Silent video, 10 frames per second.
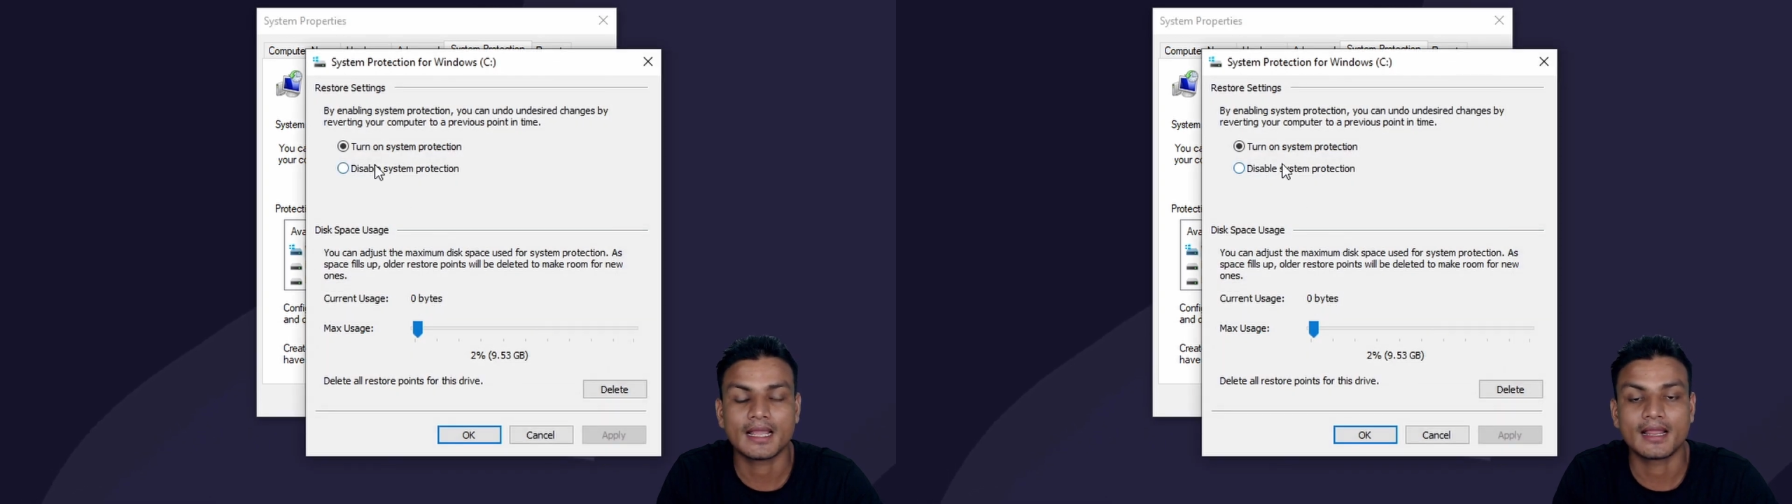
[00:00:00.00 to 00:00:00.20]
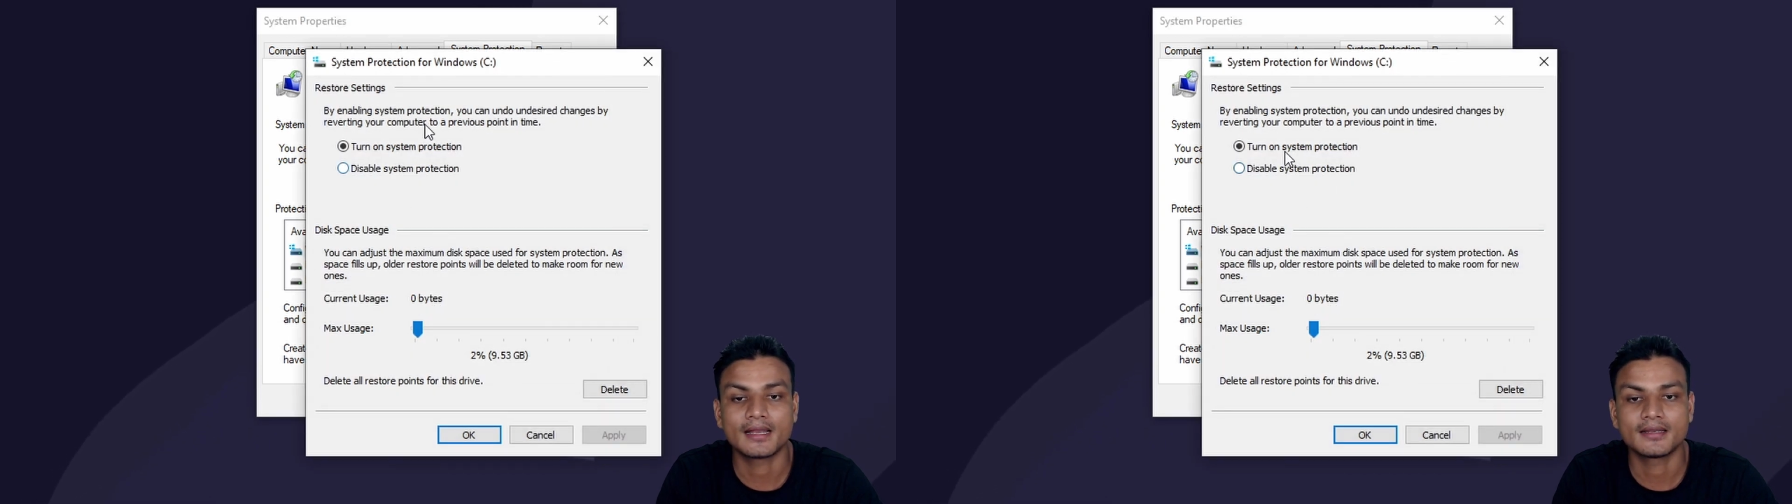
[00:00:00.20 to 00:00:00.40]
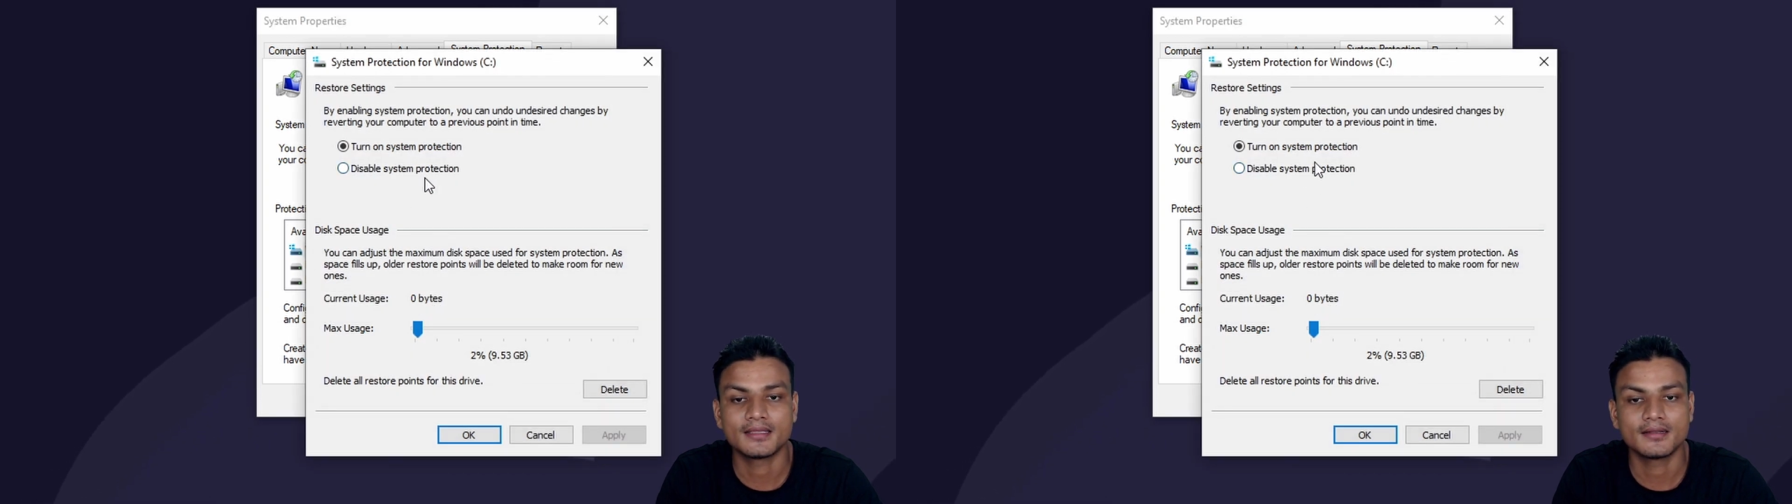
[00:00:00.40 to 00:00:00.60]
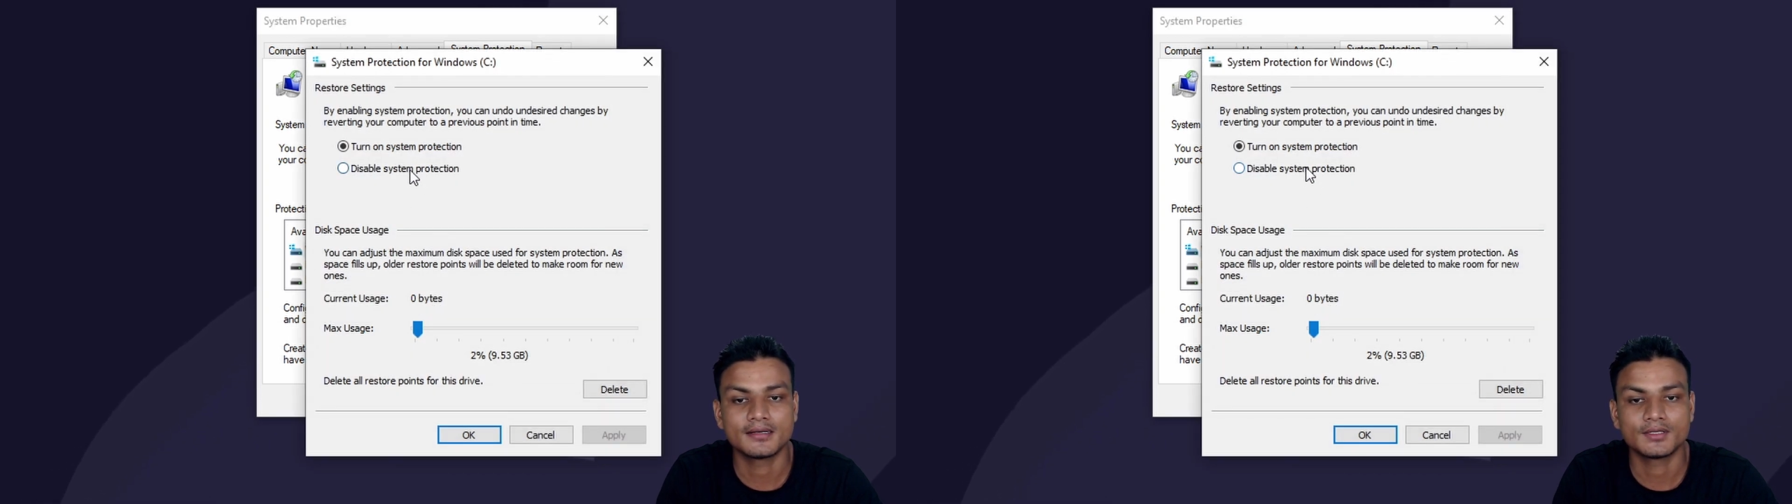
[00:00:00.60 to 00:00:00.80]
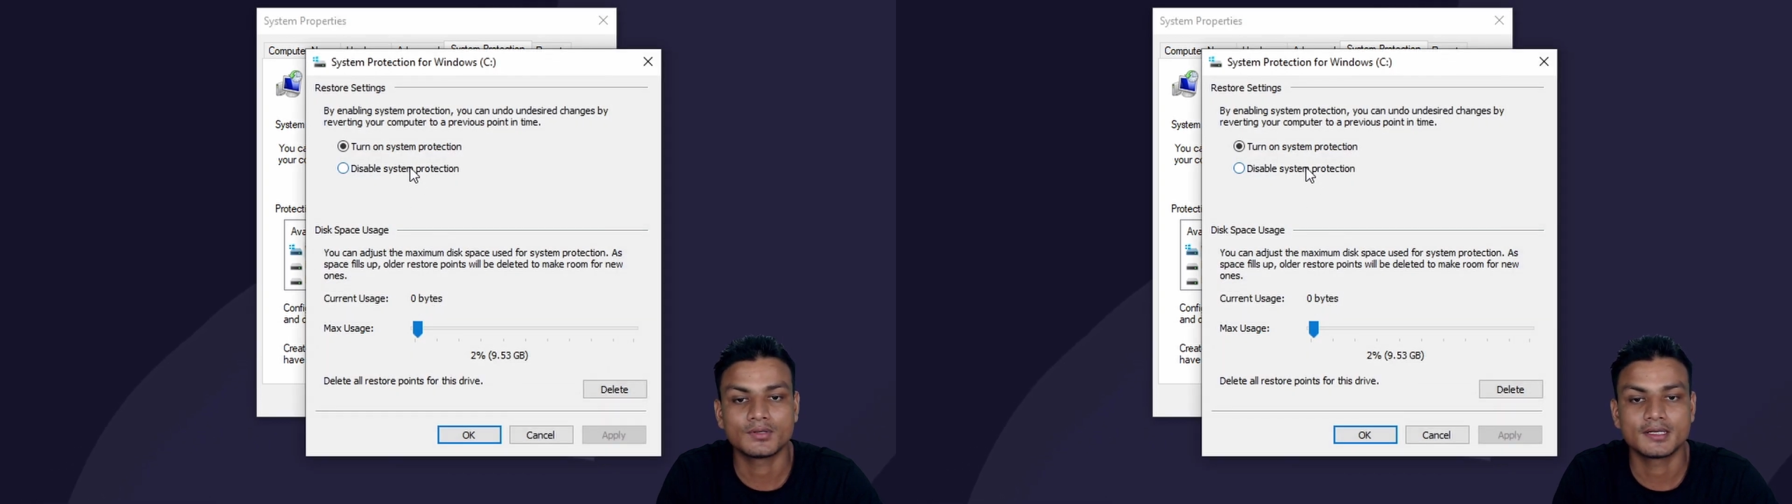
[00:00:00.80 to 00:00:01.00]
and
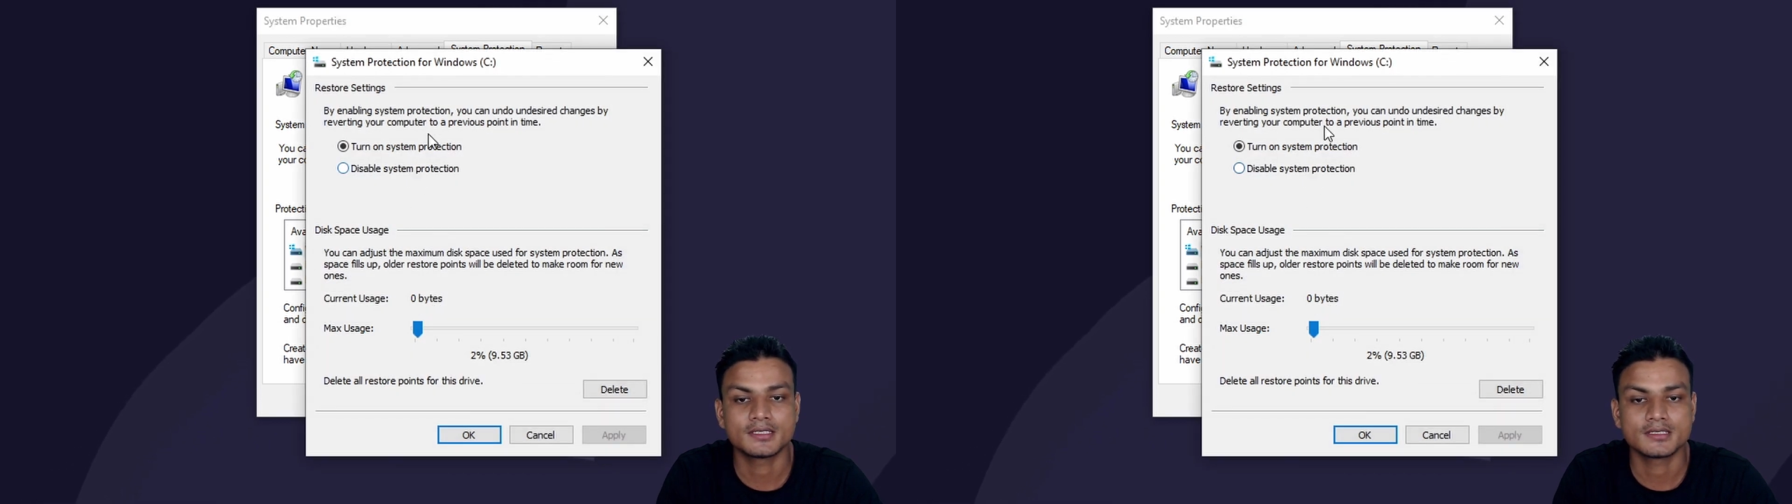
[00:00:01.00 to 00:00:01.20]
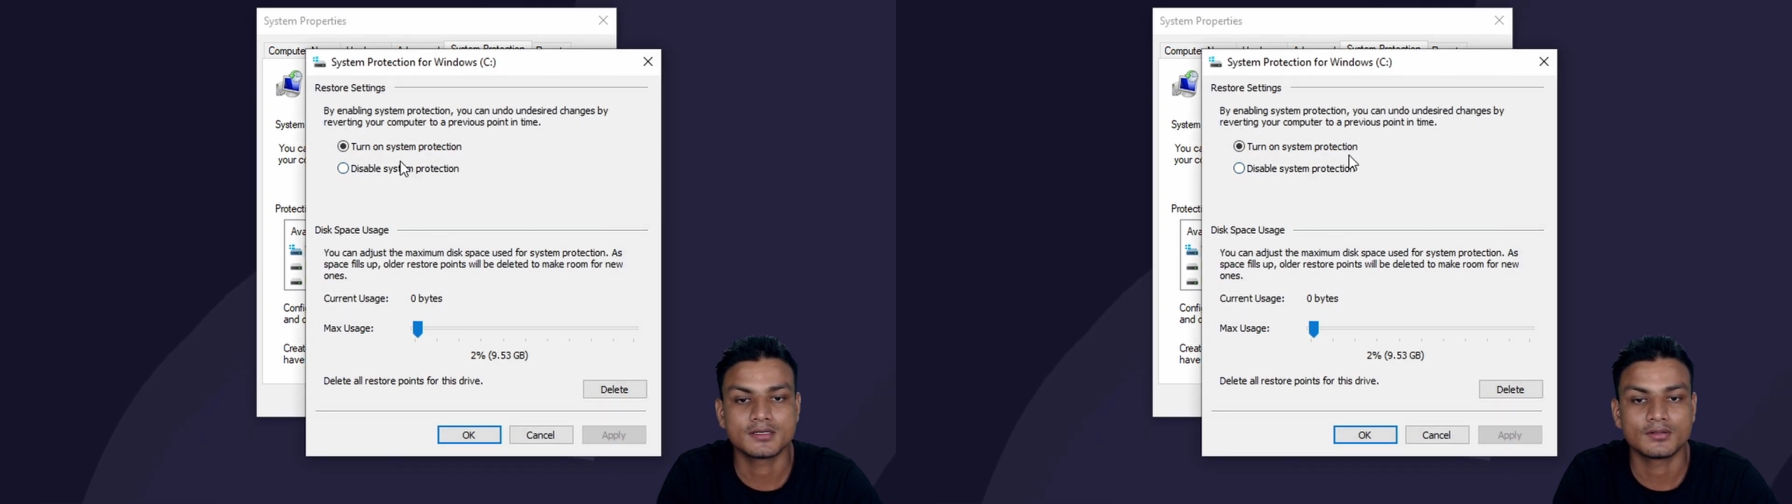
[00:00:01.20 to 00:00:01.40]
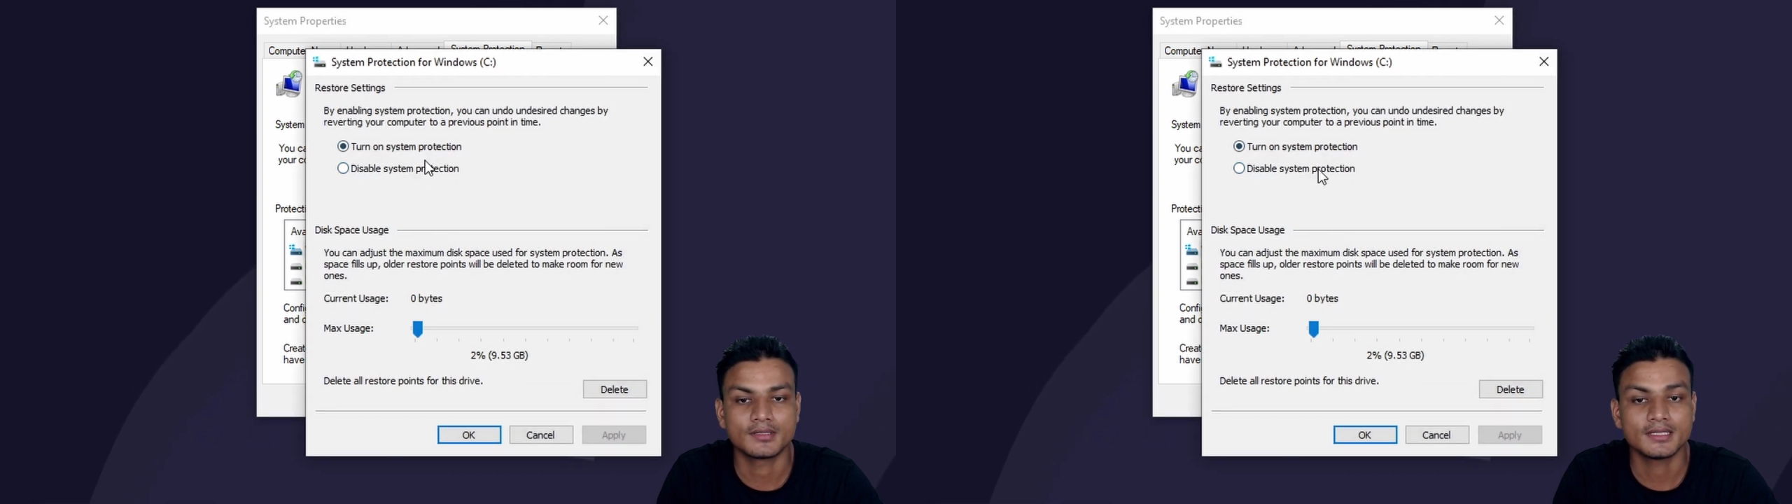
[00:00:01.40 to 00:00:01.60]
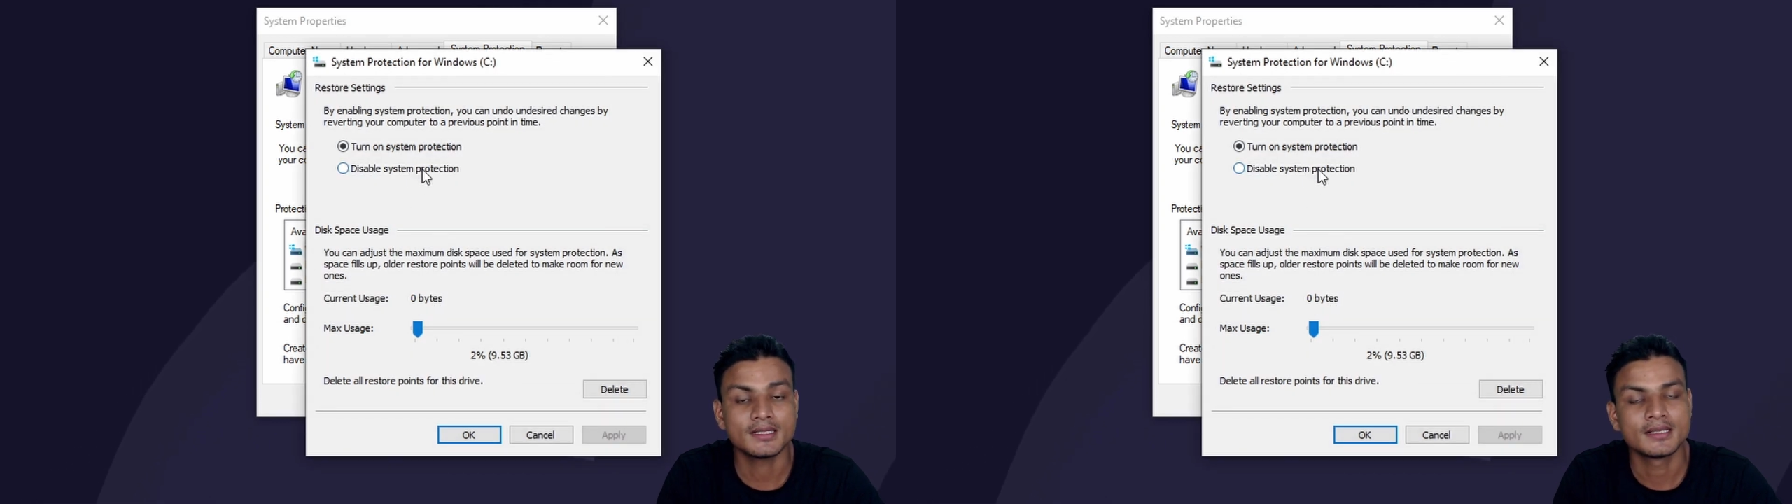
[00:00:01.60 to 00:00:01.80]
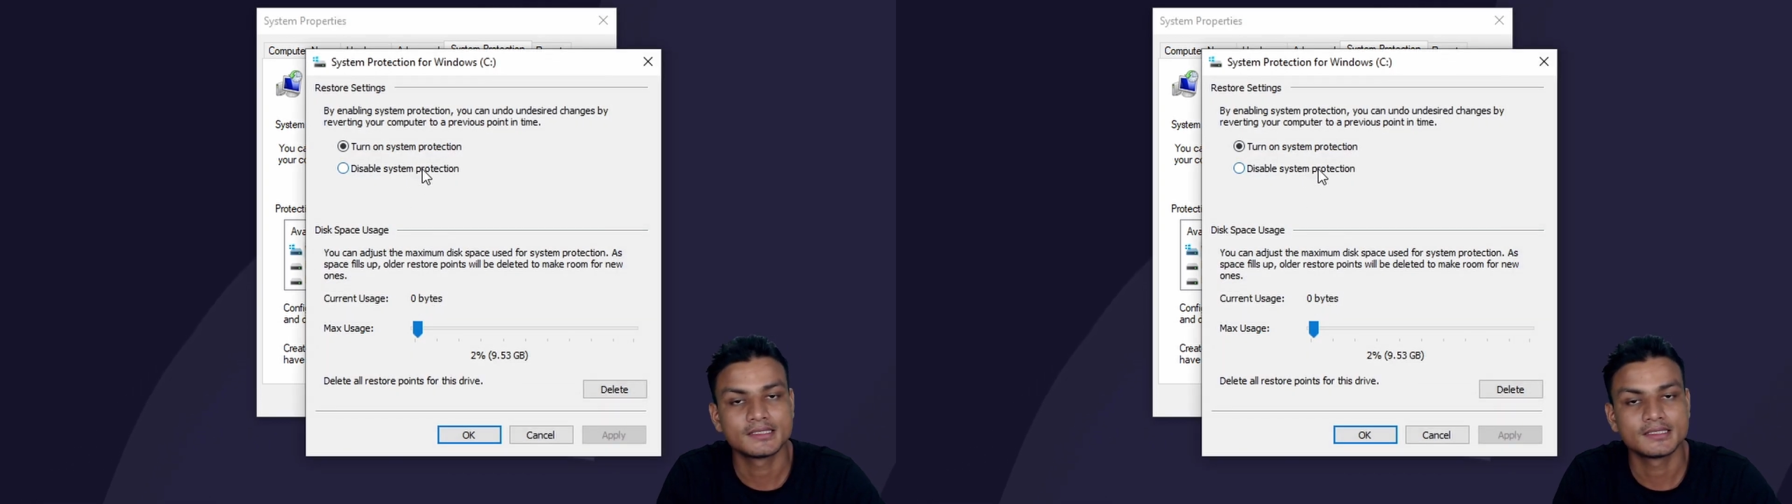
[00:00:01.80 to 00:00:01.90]
here you can turn on the